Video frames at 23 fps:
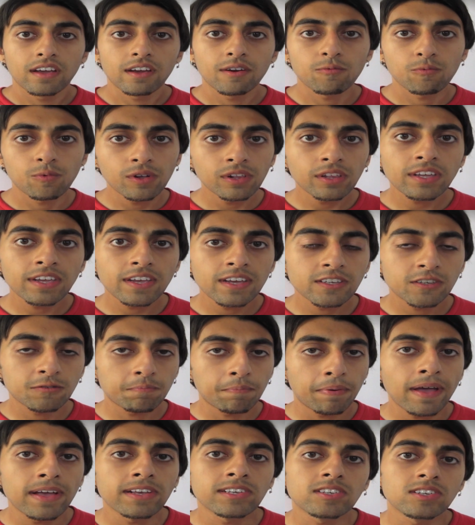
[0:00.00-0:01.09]
It really is
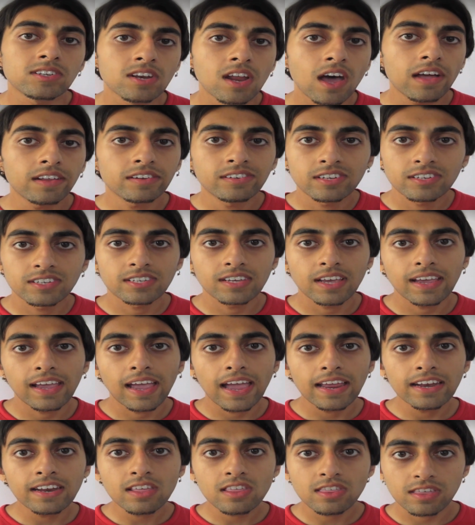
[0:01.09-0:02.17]
best not to say
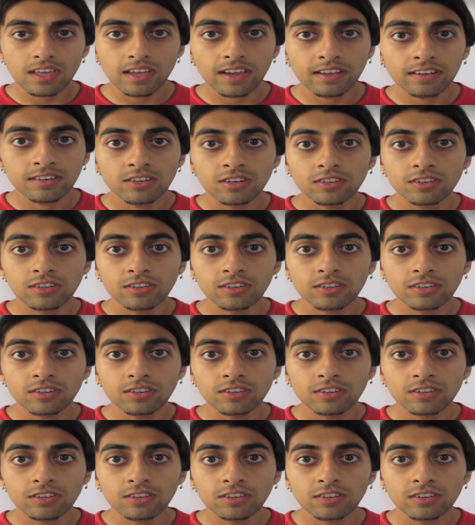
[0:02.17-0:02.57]
anything